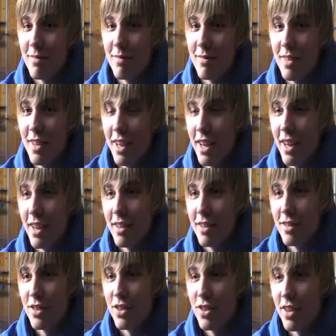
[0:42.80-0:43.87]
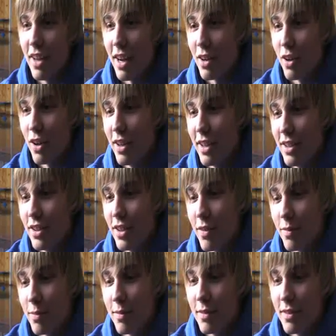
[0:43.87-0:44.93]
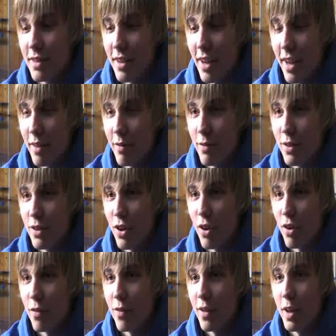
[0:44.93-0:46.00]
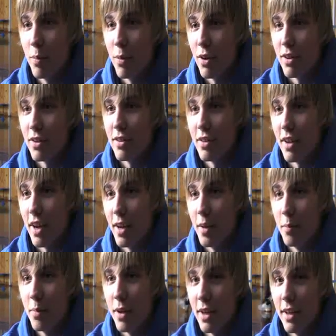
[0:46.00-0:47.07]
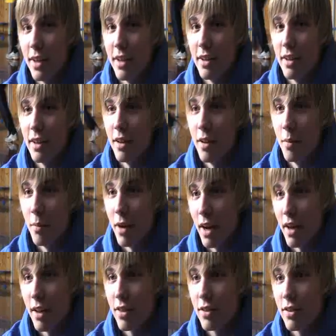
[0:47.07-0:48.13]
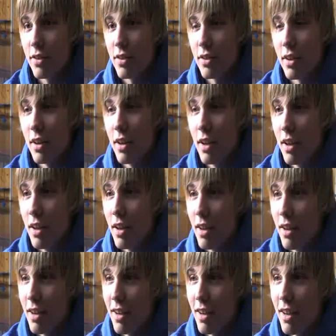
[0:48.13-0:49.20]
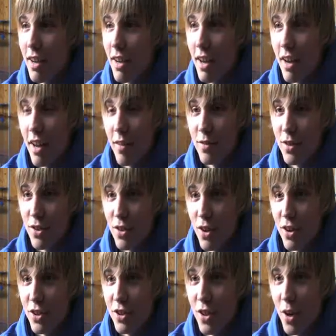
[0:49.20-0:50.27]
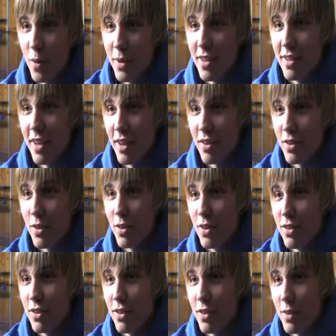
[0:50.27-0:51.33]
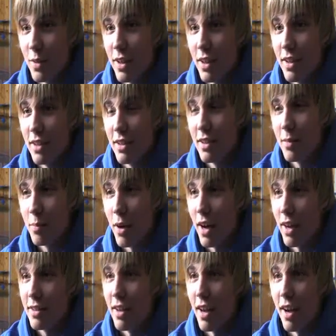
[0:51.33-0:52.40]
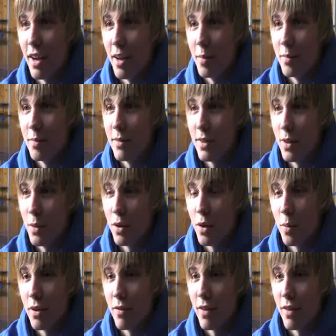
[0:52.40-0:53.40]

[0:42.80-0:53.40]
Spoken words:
Yeah, just started college. I've taken photography, product design, PE and maths. I've just got a job in Tesco's as well, part-time, do a couple of